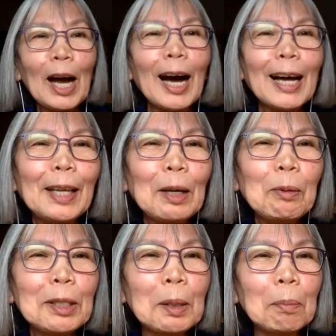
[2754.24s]
Ah,
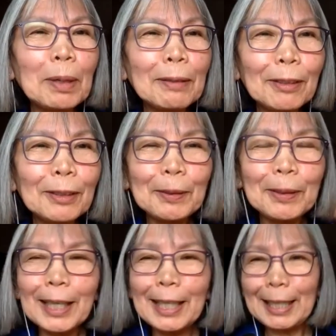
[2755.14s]
that was the buffalo
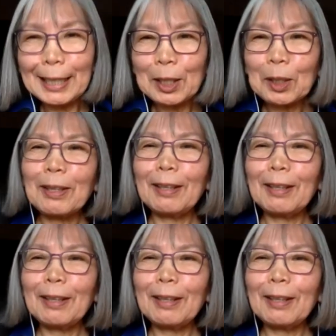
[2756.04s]
eye. I just